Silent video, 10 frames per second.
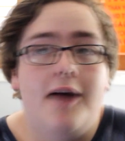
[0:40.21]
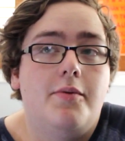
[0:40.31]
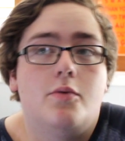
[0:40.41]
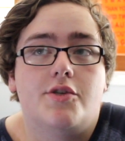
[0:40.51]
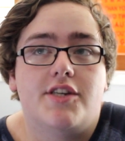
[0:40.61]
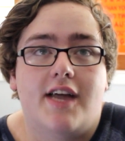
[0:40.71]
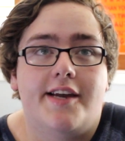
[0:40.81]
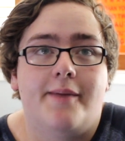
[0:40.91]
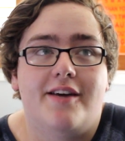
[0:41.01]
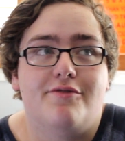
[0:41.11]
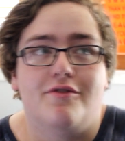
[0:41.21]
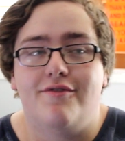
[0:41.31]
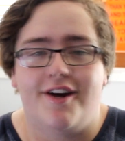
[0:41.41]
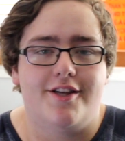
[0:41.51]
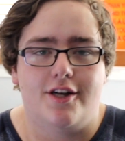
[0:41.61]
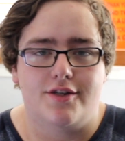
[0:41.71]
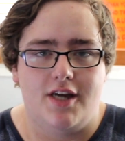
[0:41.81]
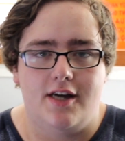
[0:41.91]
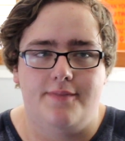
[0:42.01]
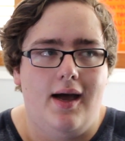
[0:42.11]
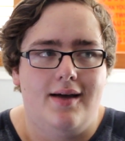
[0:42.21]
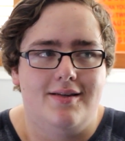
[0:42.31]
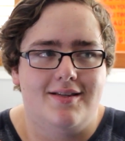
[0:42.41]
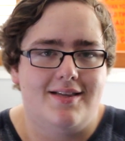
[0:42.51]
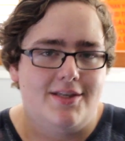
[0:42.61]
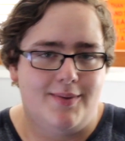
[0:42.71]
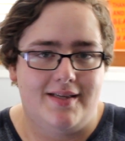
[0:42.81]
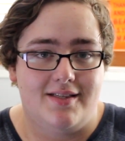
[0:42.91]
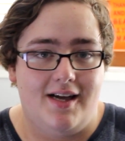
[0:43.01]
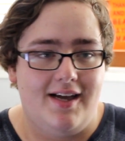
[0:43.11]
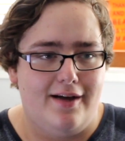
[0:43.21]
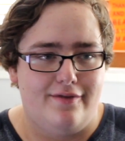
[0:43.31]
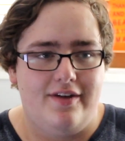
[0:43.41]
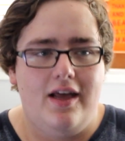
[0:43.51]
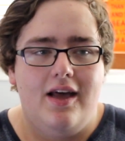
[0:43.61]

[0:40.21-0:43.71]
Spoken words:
I've been watching anime for a very long time, and this means I have